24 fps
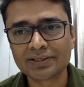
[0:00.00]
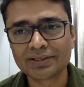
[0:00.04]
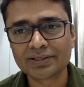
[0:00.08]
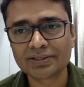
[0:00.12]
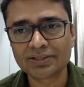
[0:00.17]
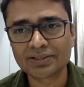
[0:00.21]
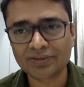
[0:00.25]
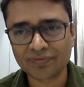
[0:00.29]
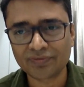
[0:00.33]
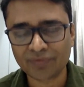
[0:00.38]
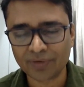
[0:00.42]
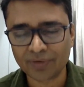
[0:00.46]

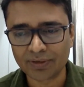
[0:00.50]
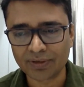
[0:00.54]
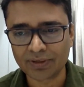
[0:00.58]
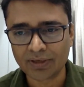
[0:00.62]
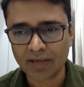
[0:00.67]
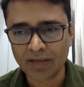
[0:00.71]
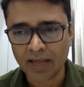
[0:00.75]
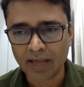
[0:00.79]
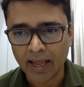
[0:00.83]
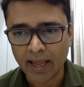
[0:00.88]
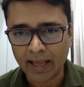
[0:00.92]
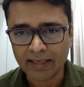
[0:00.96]
different,
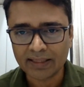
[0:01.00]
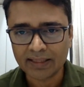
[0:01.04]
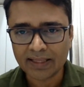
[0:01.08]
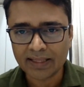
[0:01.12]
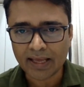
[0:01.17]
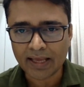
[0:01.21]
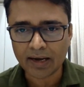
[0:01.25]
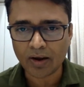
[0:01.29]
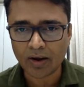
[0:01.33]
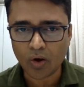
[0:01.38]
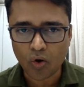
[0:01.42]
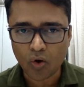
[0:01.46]
and
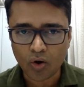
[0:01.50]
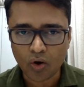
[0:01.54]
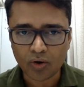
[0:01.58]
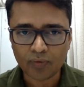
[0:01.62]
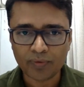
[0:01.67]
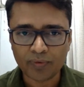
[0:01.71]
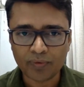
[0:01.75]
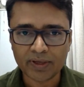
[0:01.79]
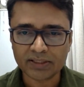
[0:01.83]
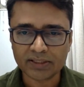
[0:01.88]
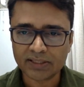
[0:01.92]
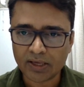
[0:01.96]
they're
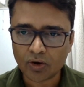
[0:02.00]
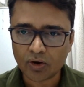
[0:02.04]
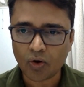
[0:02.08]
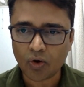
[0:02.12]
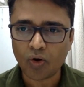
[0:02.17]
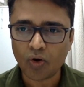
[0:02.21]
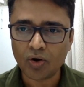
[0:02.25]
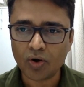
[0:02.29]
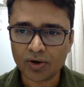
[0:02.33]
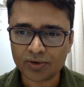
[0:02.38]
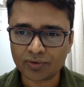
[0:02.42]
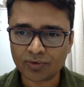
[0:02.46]

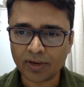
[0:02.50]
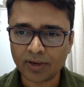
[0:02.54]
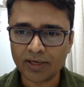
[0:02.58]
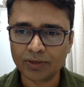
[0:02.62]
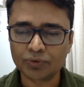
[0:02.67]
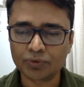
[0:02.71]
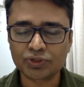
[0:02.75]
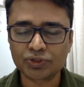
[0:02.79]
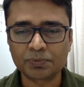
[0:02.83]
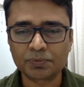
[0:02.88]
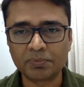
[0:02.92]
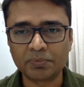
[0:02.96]
all trying
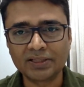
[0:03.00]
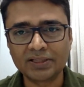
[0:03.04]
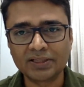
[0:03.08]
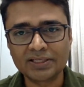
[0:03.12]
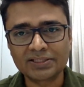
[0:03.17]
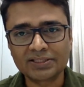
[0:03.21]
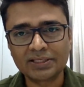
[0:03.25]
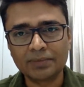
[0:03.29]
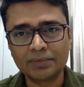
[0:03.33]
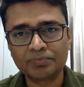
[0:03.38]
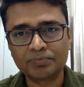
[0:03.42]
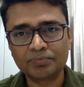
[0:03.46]
to speak the
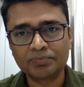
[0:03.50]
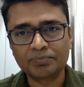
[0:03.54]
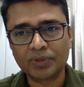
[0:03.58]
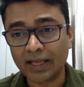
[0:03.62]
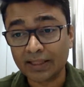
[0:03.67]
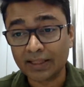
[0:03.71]
same thing.